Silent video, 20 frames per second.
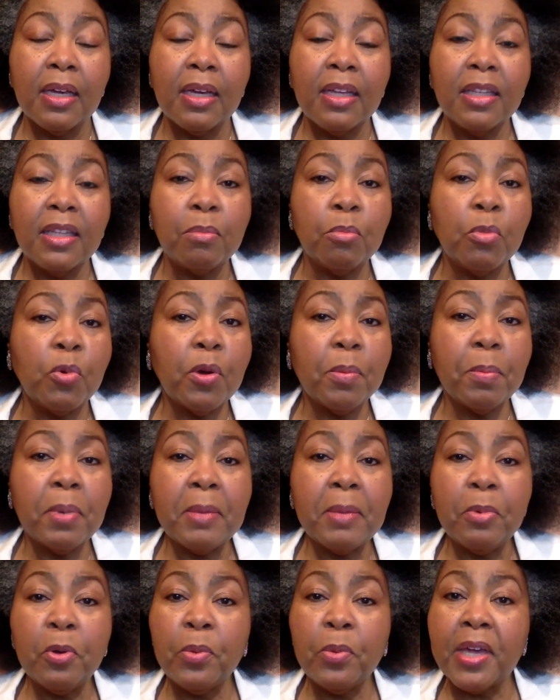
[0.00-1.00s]
The more
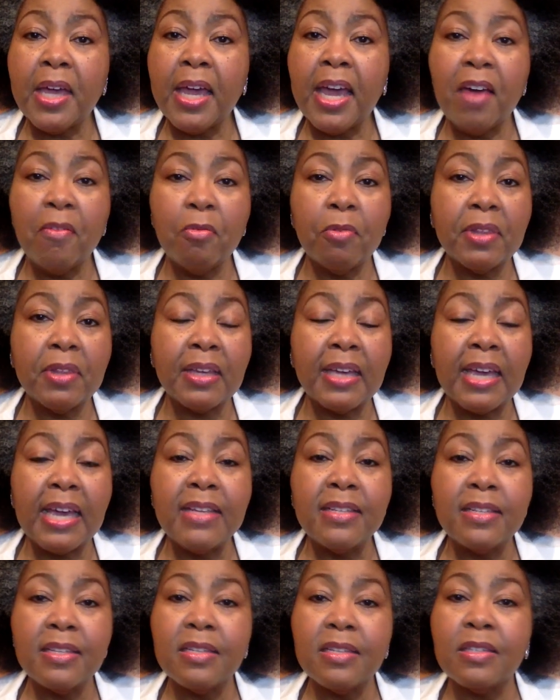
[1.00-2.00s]
people we have with
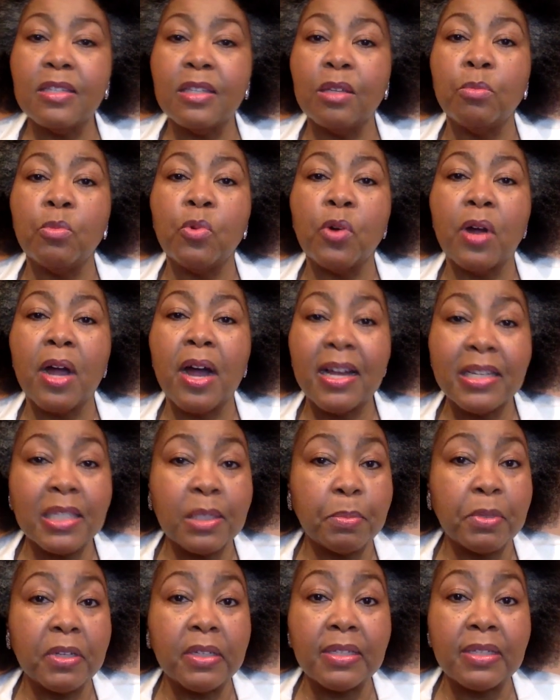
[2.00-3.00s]
cases, the more
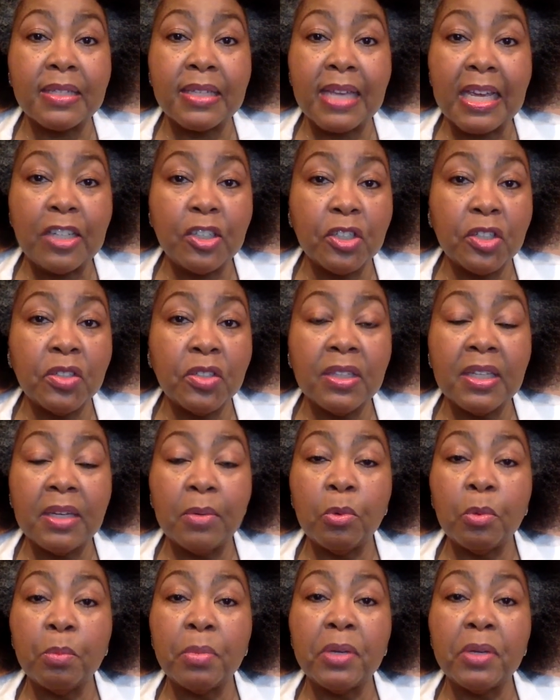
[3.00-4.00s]
hospitalization that
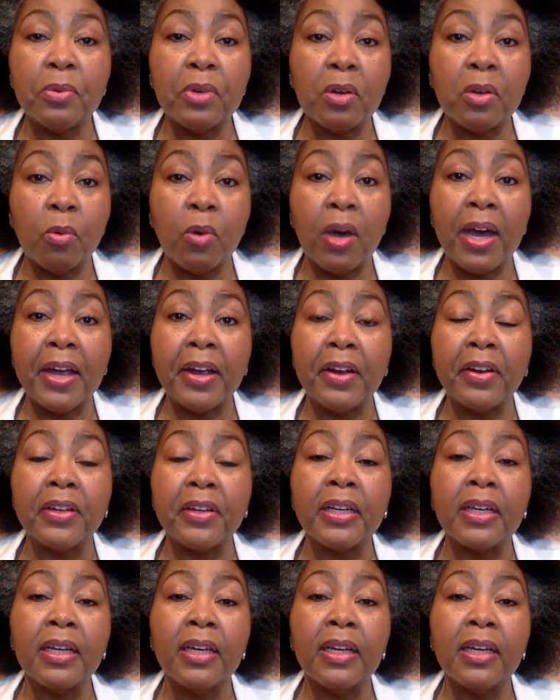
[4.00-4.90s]
will be required.